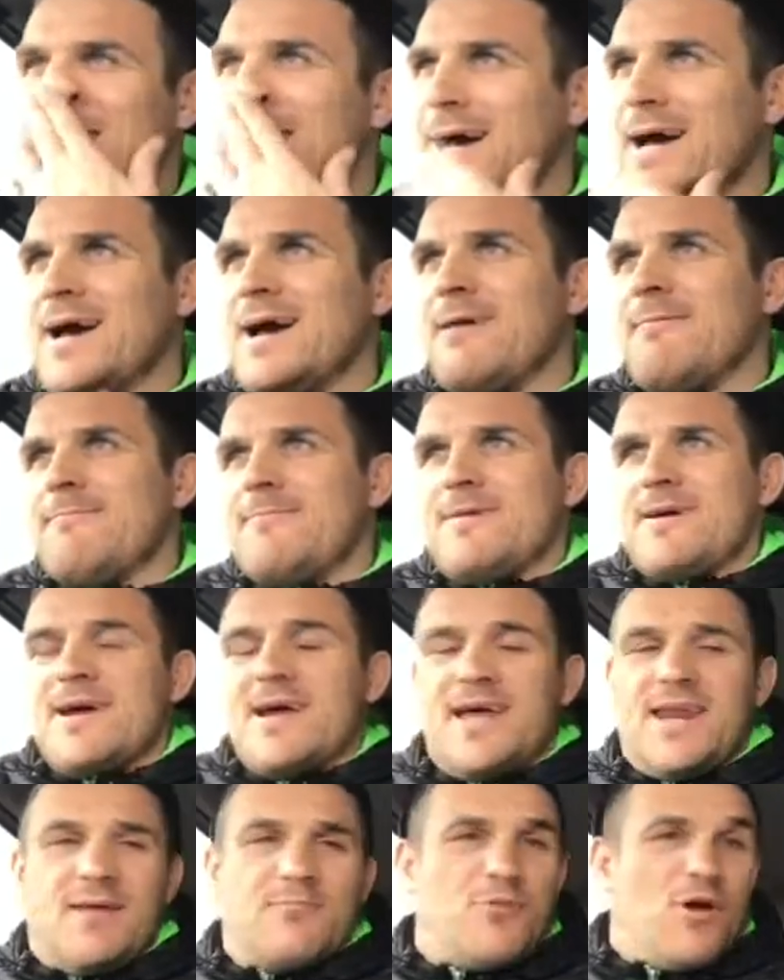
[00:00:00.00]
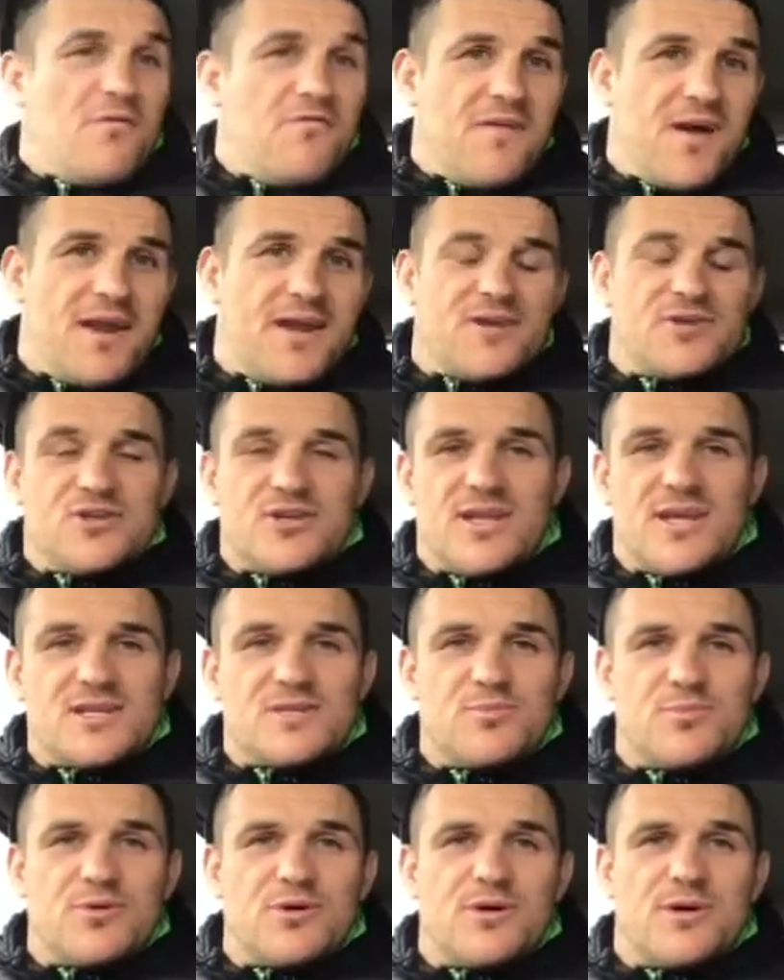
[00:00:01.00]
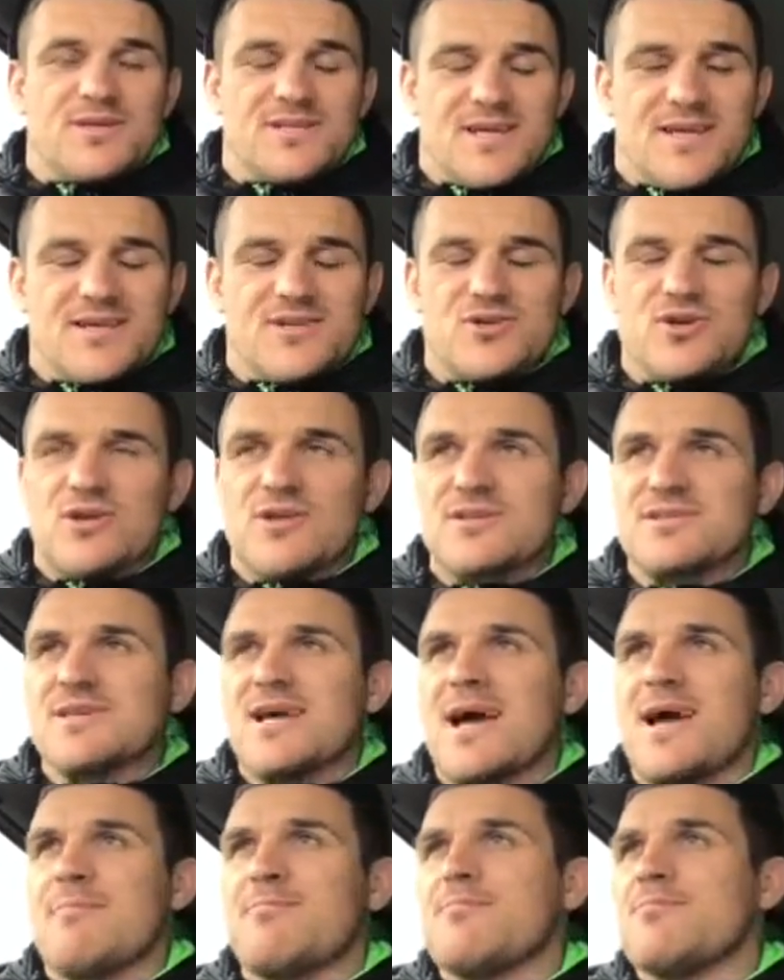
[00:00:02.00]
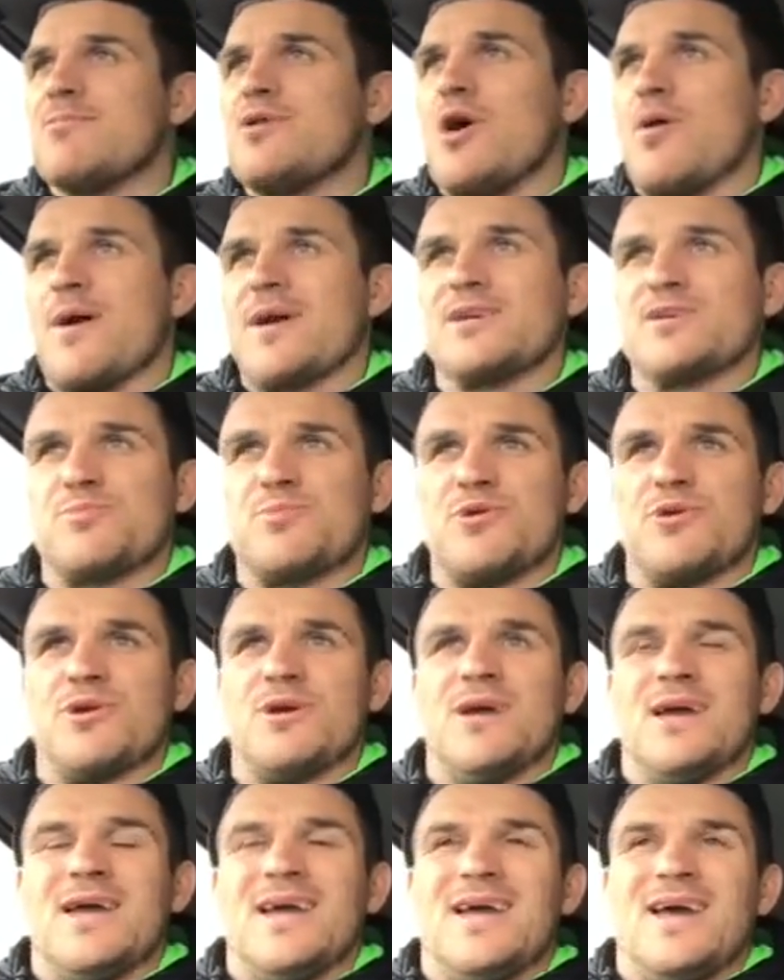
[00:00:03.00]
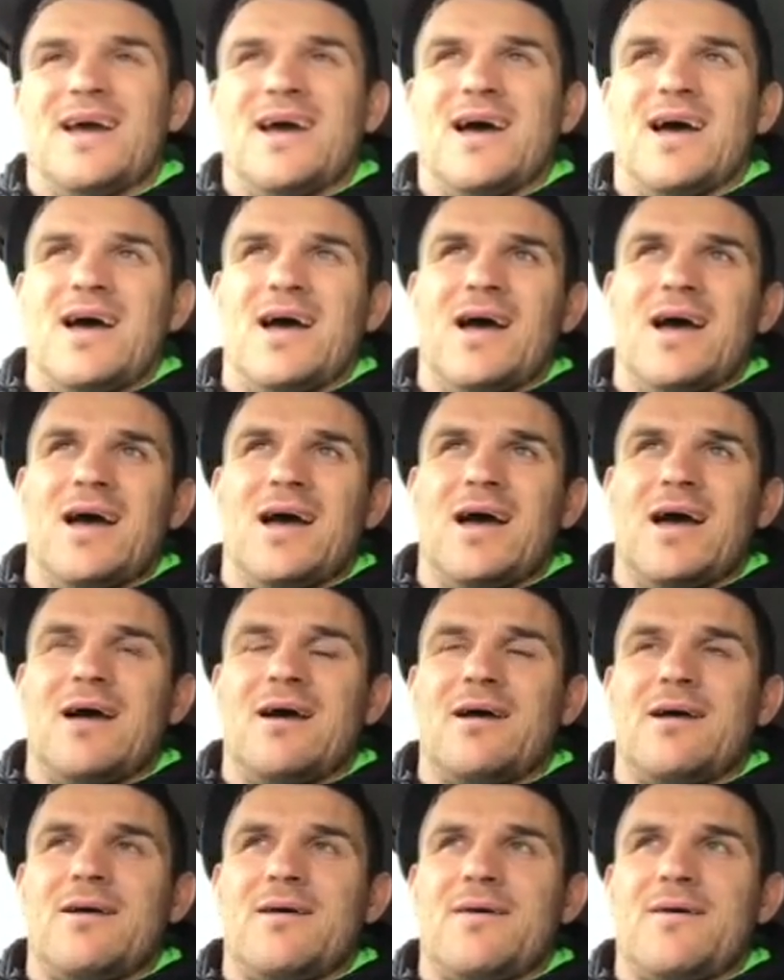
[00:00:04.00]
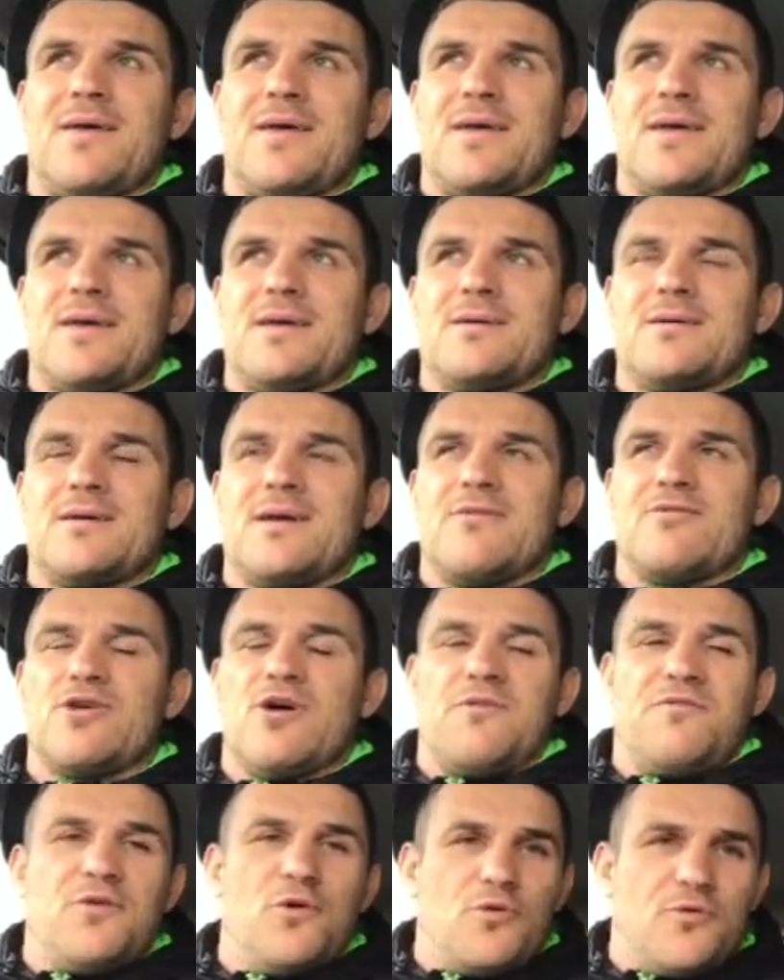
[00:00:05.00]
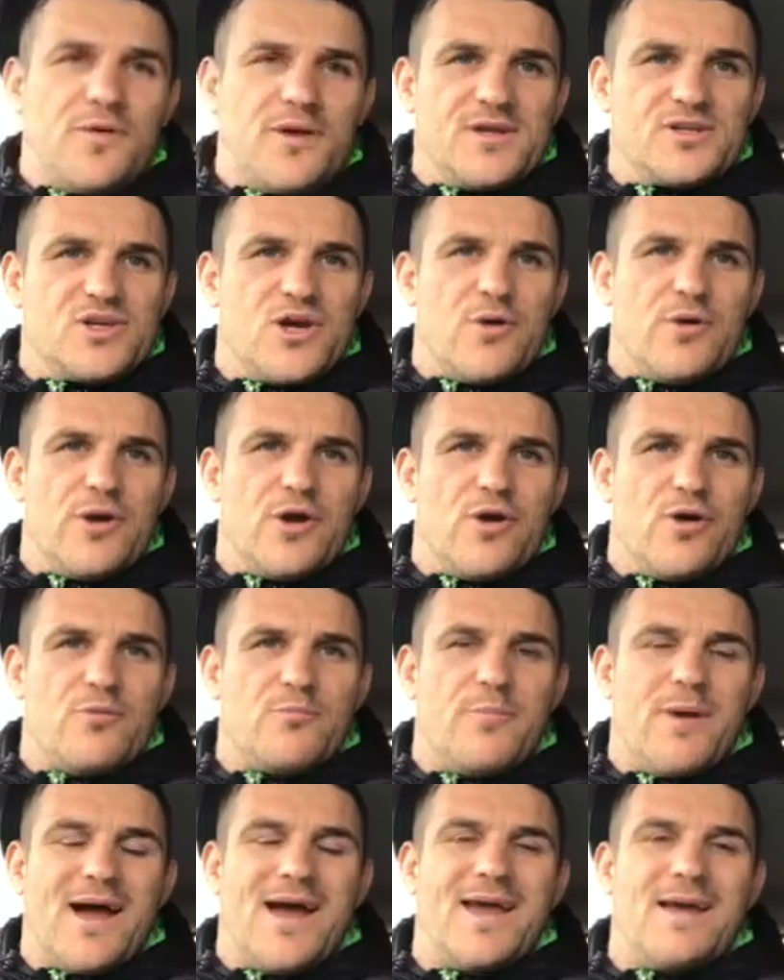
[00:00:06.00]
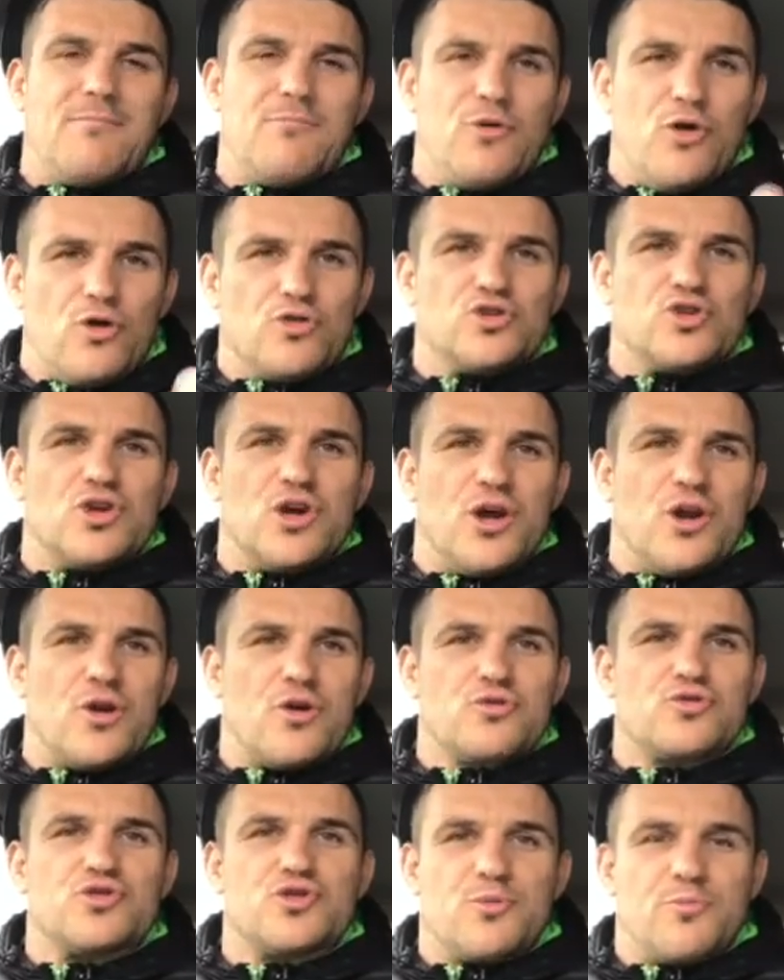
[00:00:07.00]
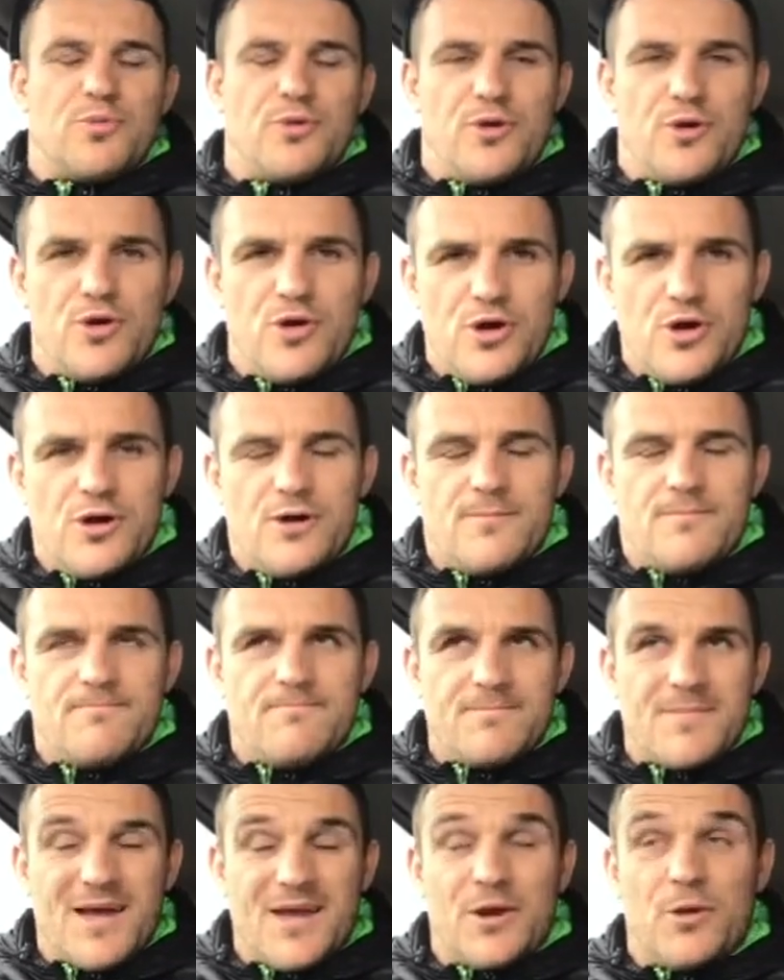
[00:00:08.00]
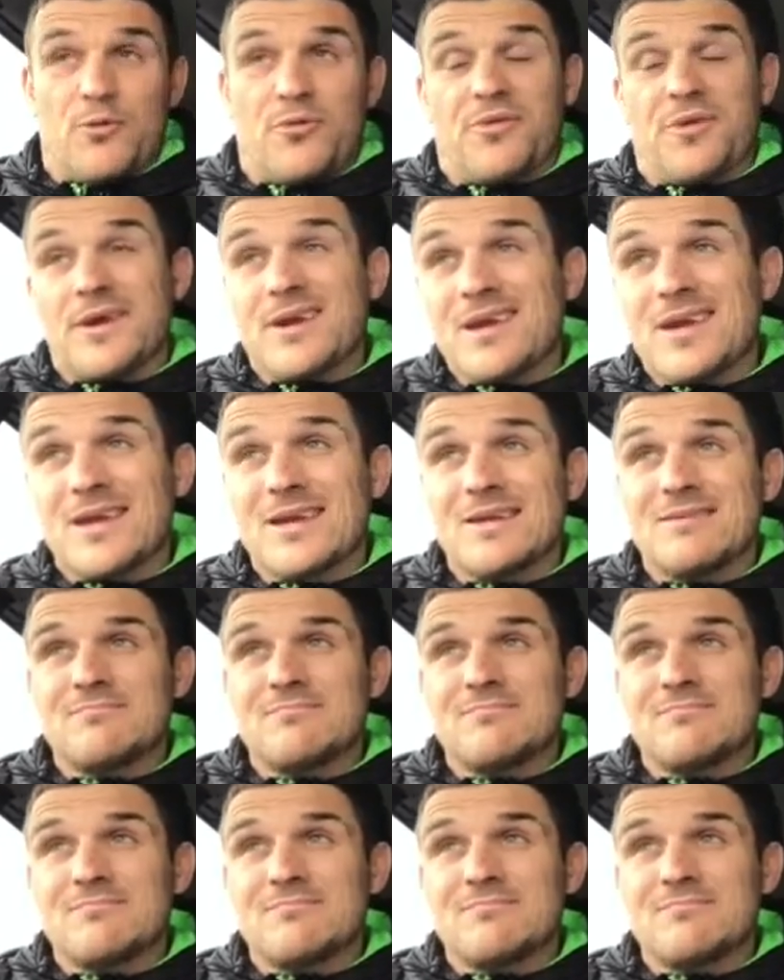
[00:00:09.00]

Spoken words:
And I'm no financial expert, I say this all the time, no expert. I've got a few things going on, but I am not an entrepreneur, I don't think.